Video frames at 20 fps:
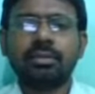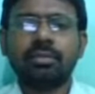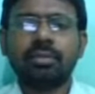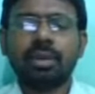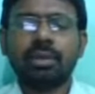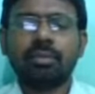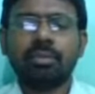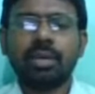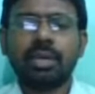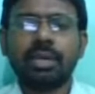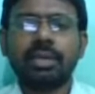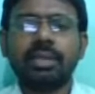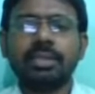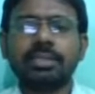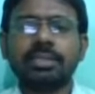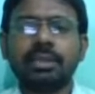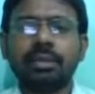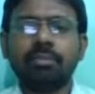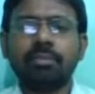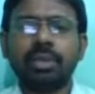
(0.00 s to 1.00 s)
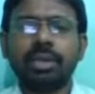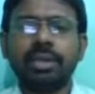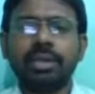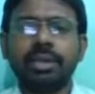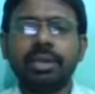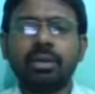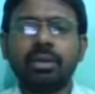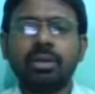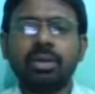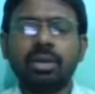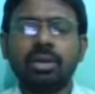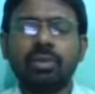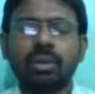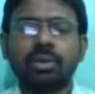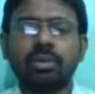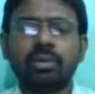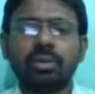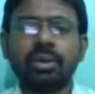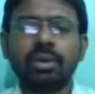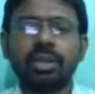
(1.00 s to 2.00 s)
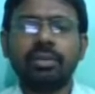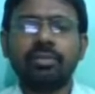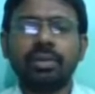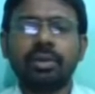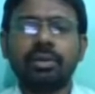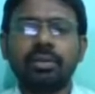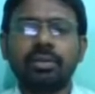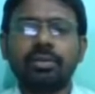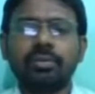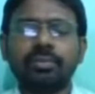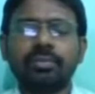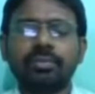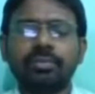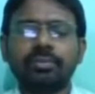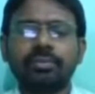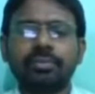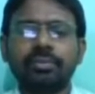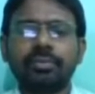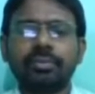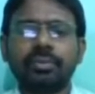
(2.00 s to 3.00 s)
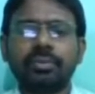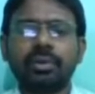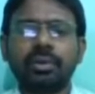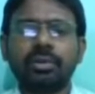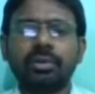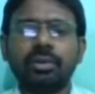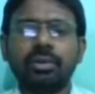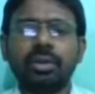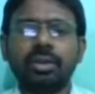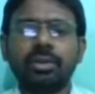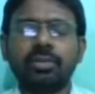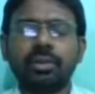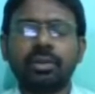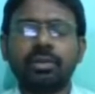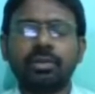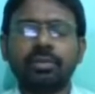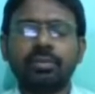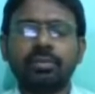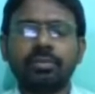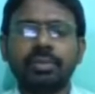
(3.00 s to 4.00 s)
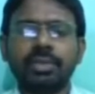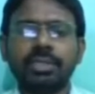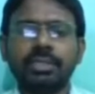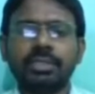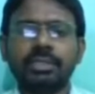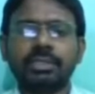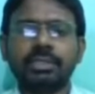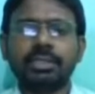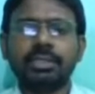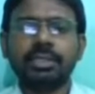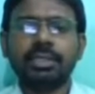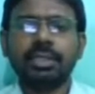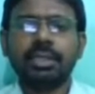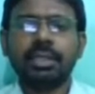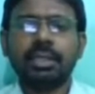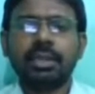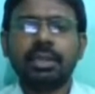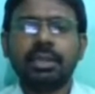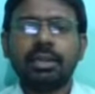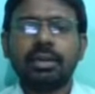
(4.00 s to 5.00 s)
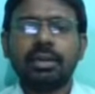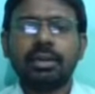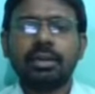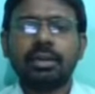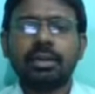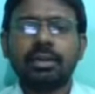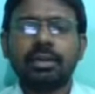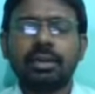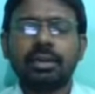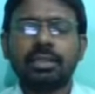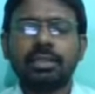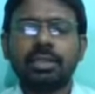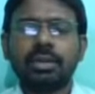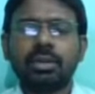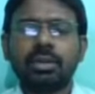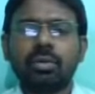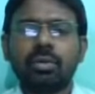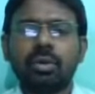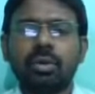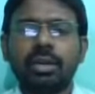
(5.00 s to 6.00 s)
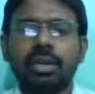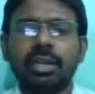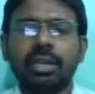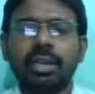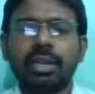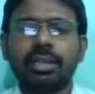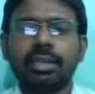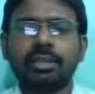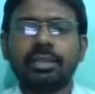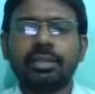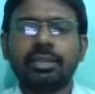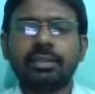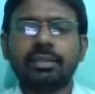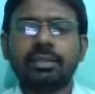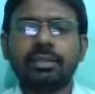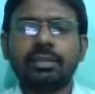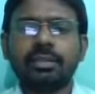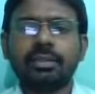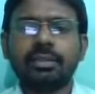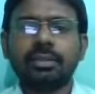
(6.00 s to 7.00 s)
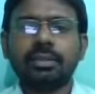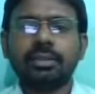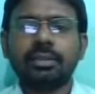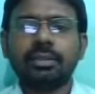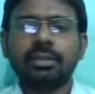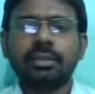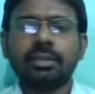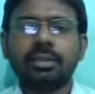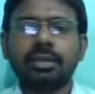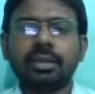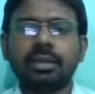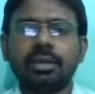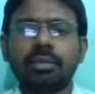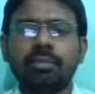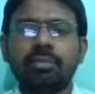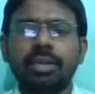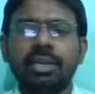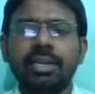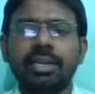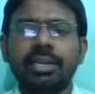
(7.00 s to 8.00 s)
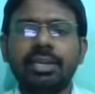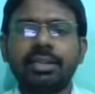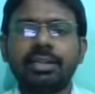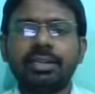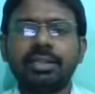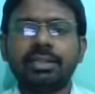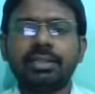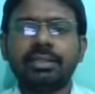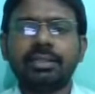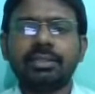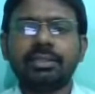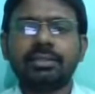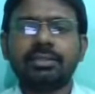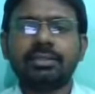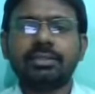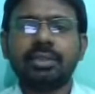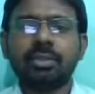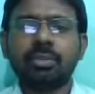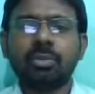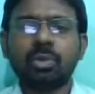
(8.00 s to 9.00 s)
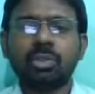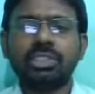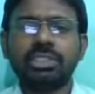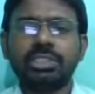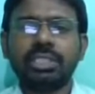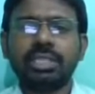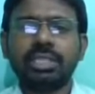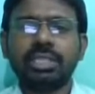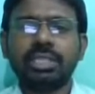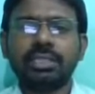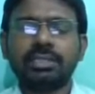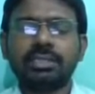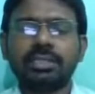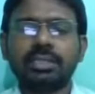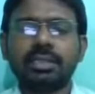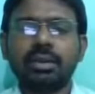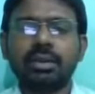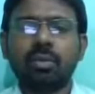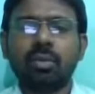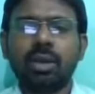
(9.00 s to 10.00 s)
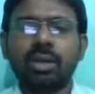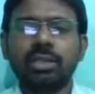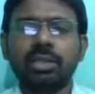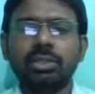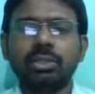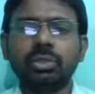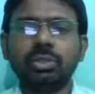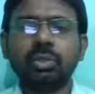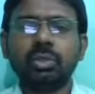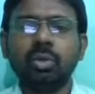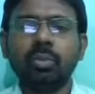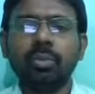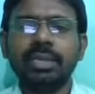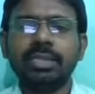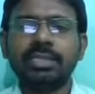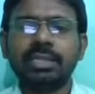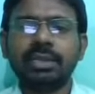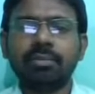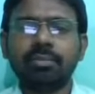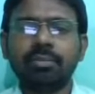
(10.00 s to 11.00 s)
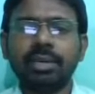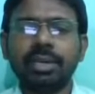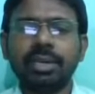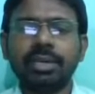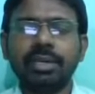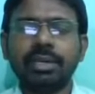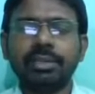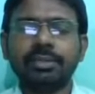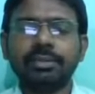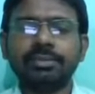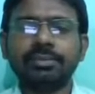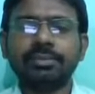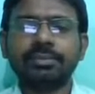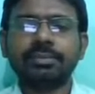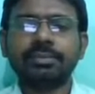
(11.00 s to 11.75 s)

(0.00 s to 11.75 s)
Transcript: 1 mark is completed out of 125 bits. Next 28th, I completed the suppositories. 1 to 2 bits completed.